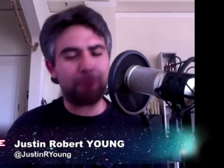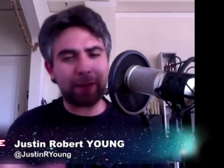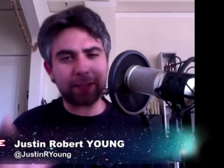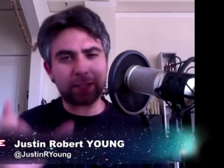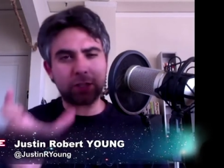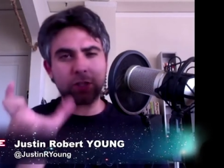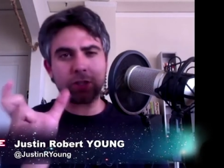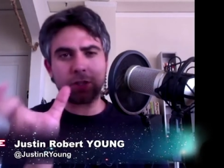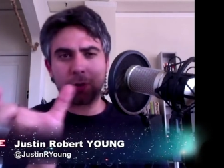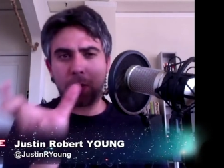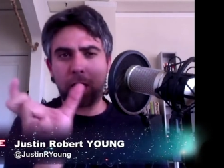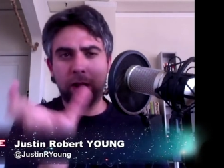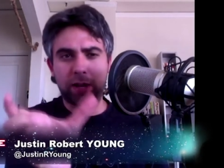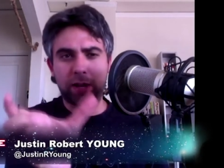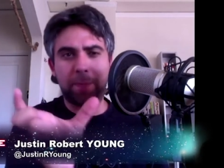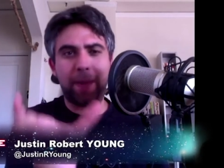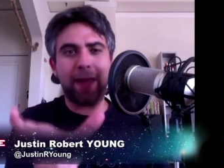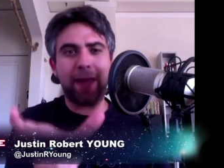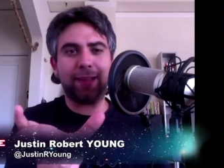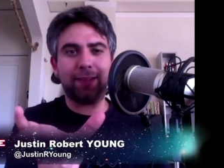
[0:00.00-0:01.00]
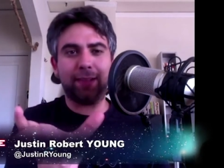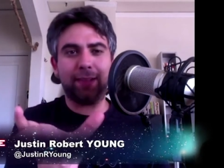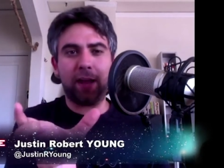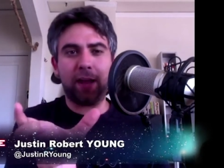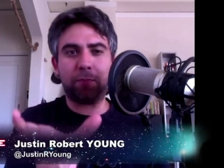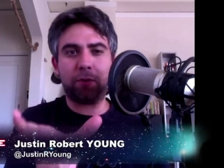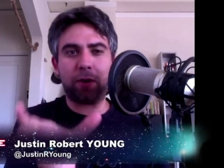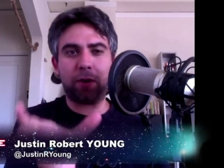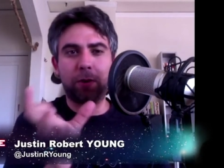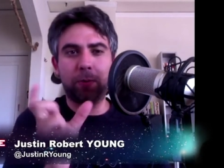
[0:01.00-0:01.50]
it's basically just their on-demand
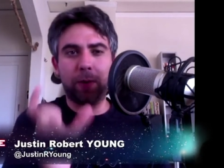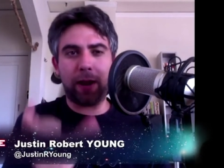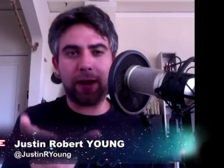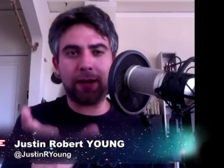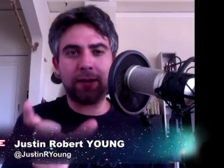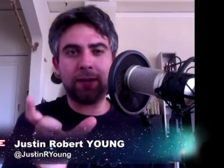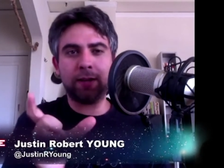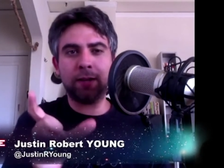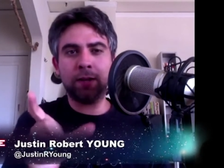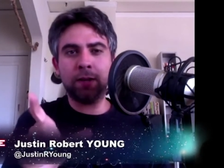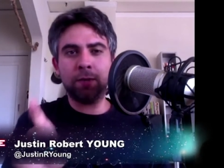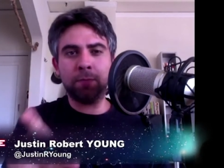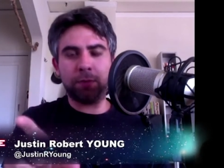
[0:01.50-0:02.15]
library, right?